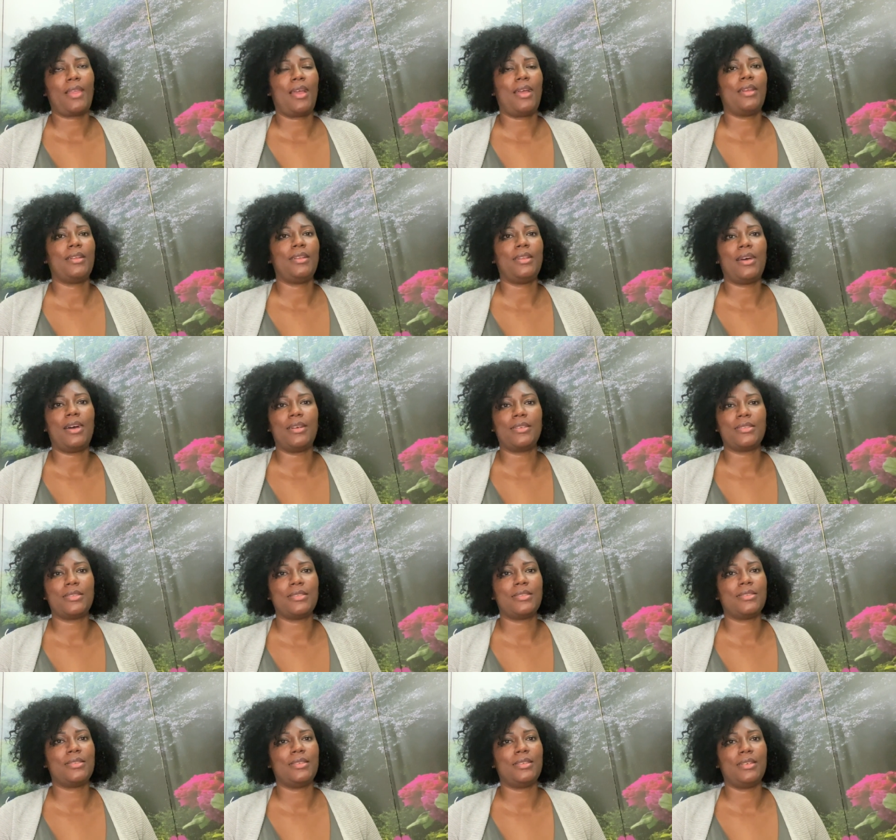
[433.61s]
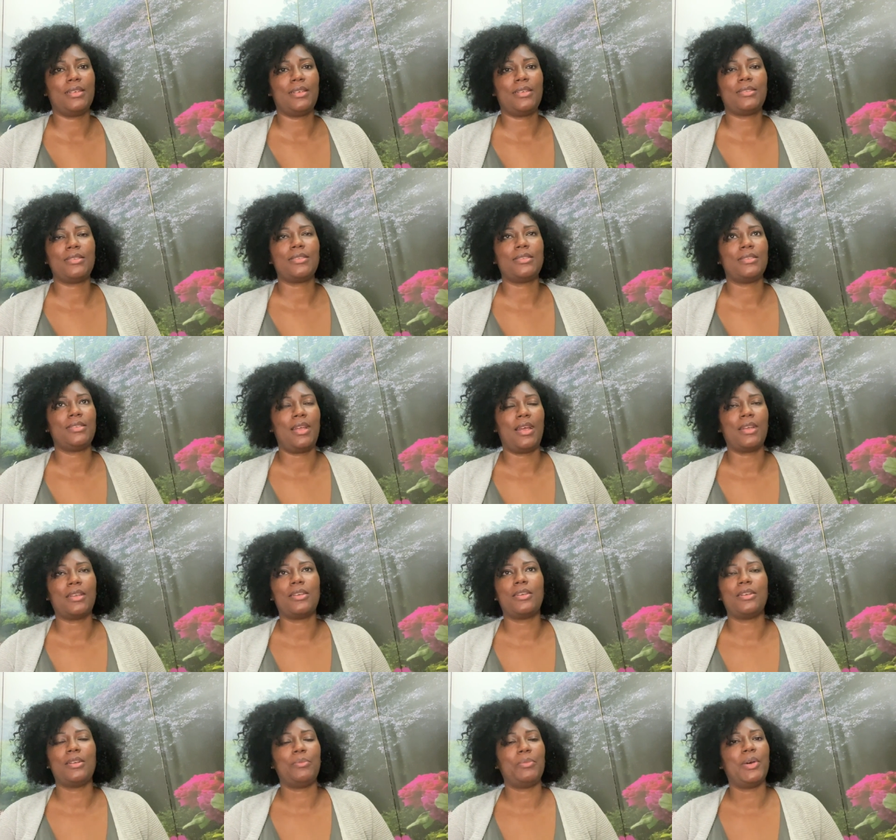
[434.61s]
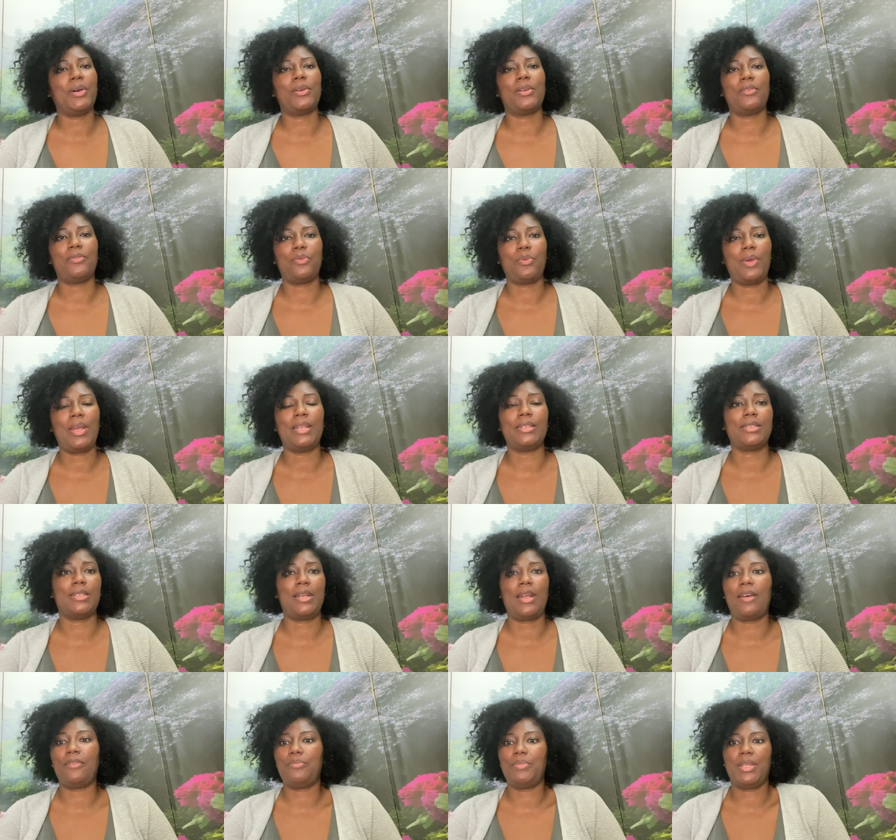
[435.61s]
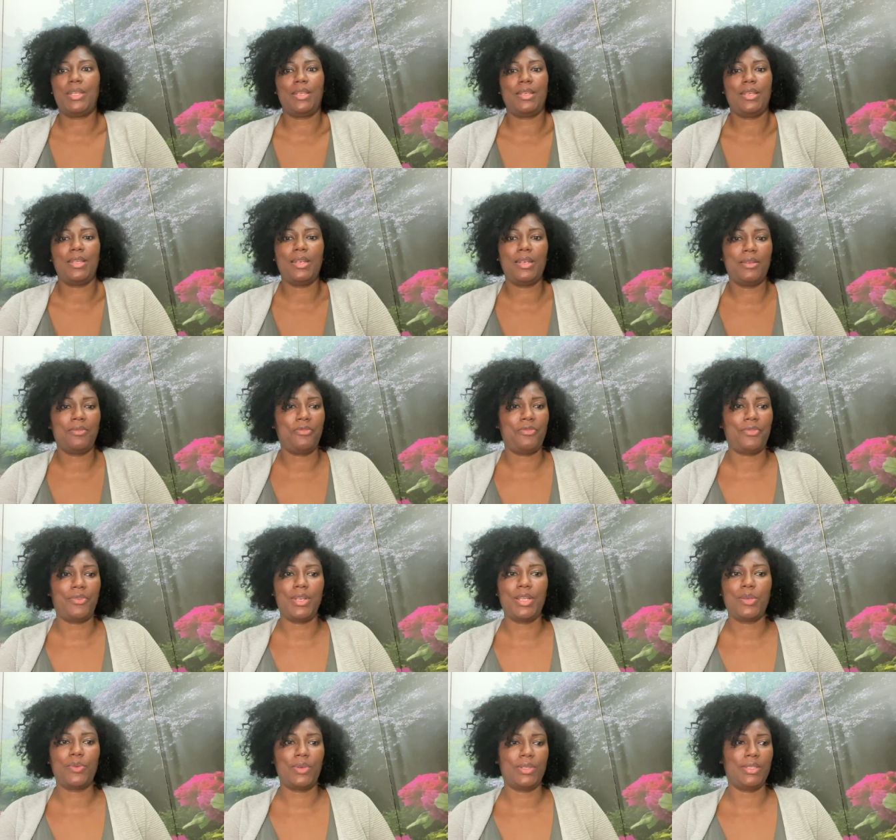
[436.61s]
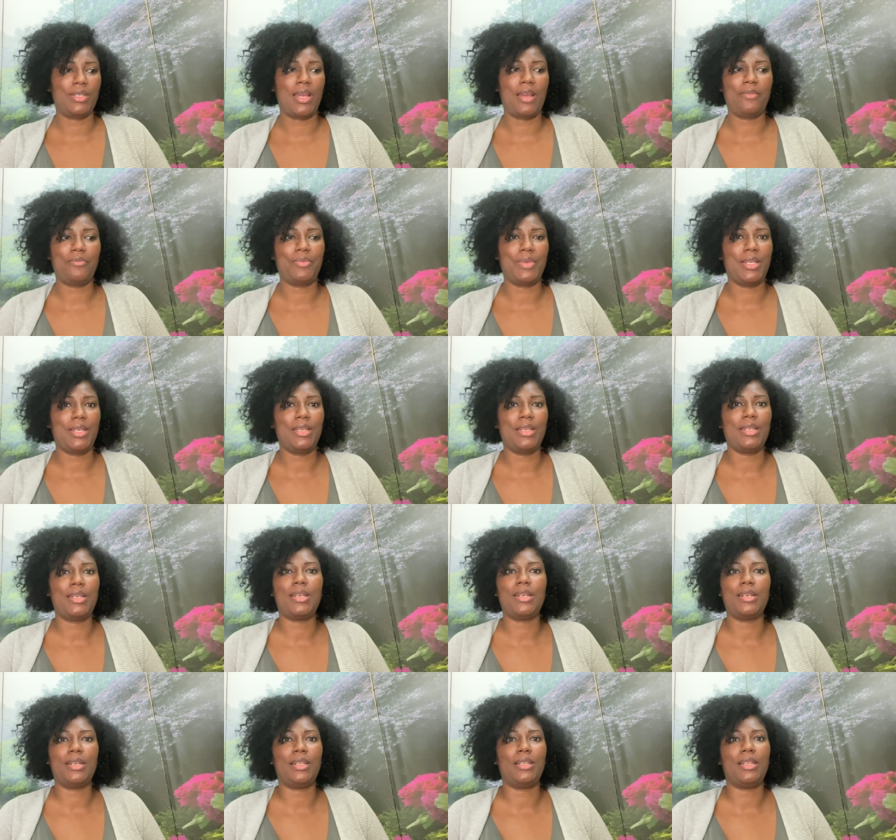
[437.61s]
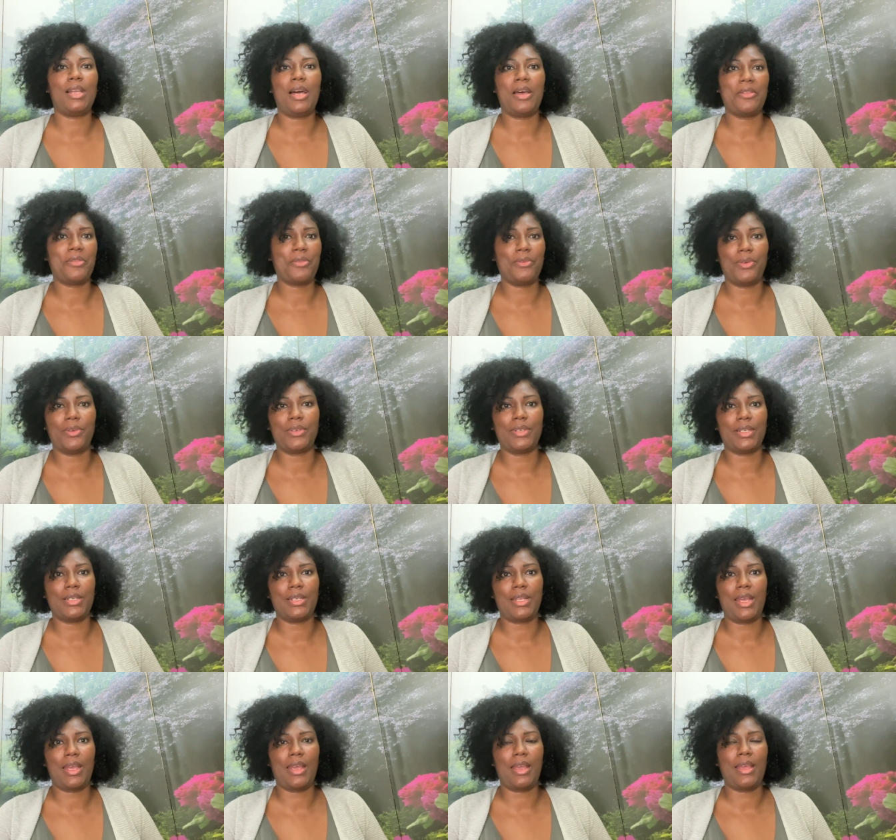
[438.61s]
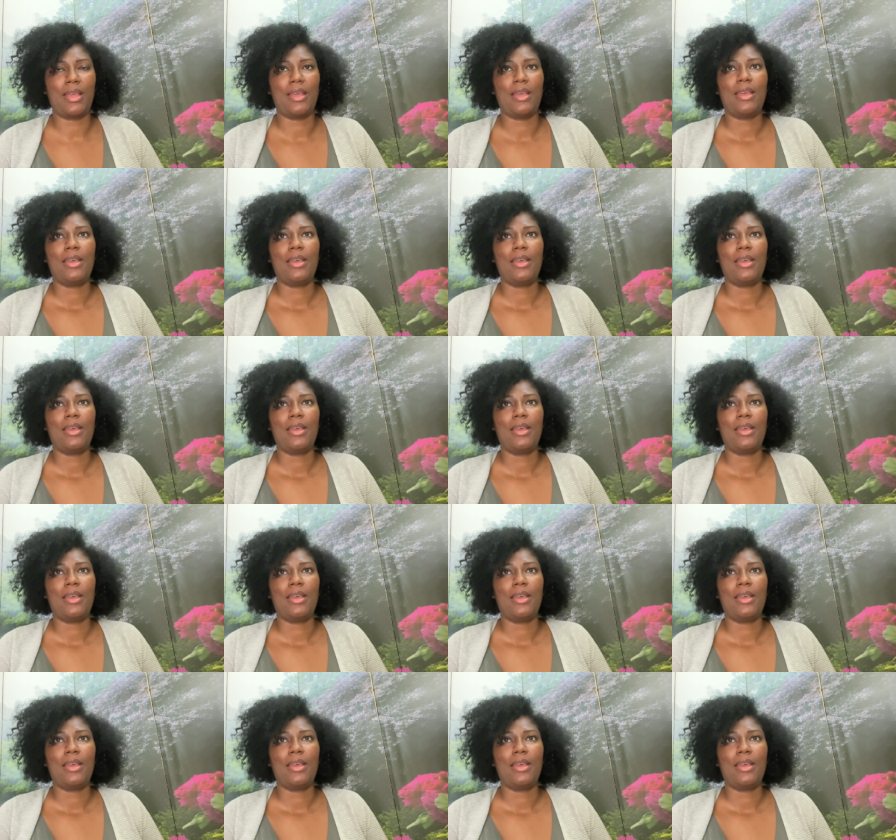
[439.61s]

I lost a, a good amount of weight and I've been eating frequently. I've been eating a lot throughout the day.